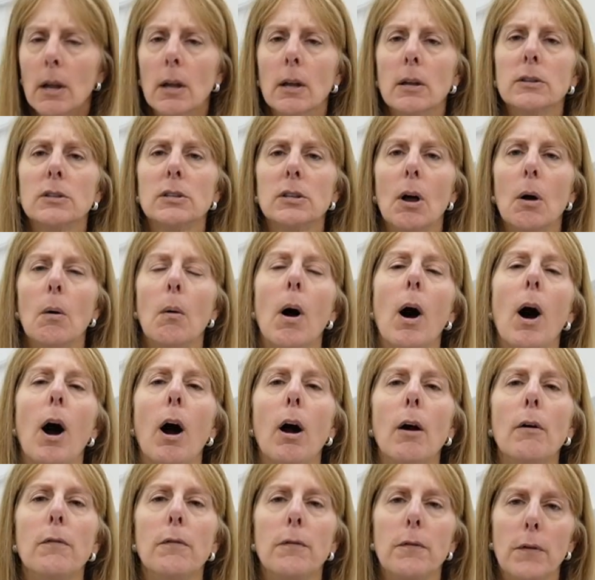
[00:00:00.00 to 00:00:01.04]
So
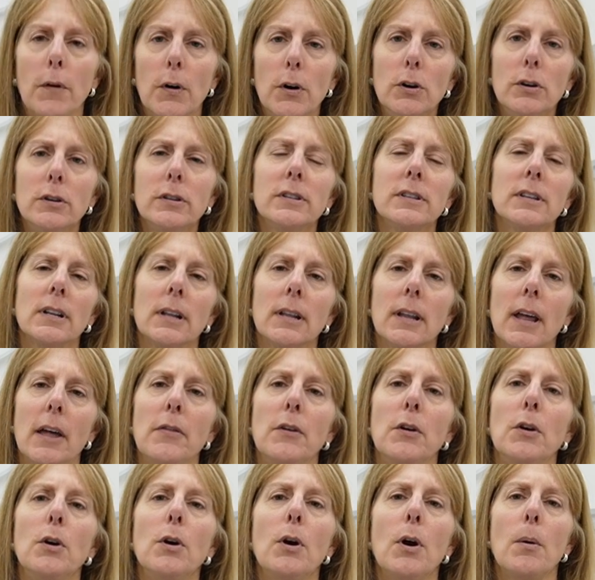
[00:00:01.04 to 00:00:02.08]
our first
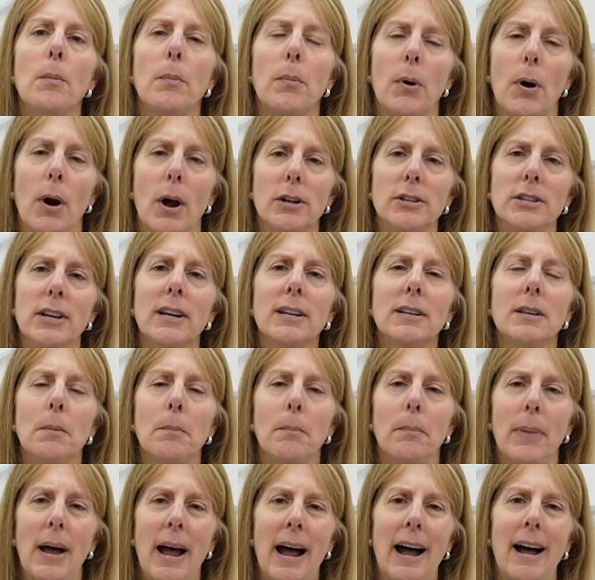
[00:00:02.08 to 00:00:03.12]
leather project
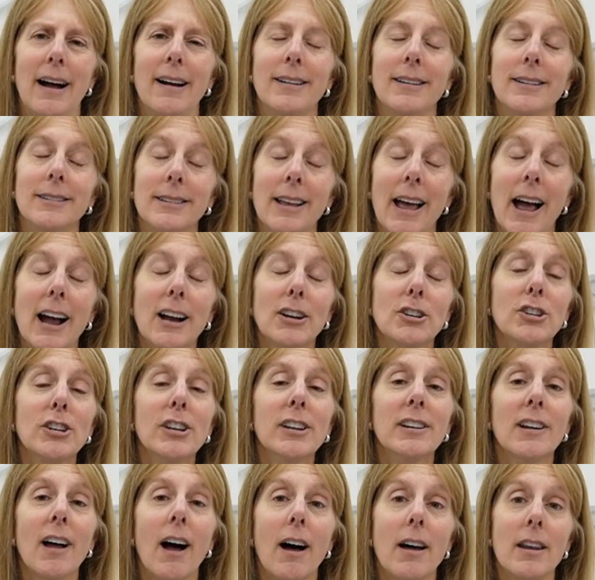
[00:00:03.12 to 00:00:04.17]
bag is actually
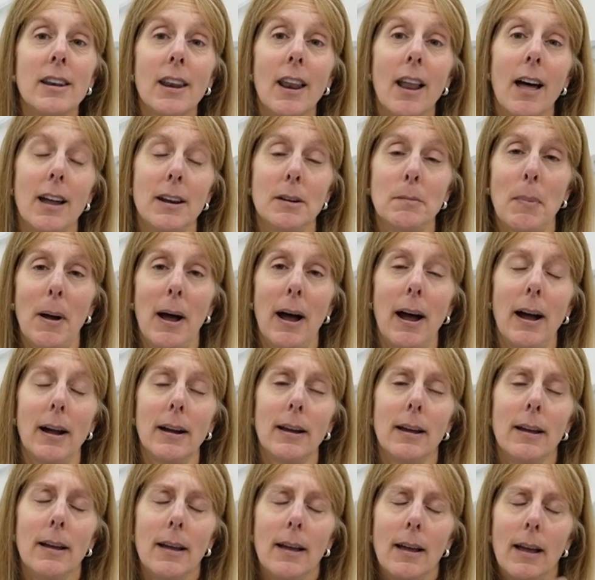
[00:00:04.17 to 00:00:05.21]
an unlined bag.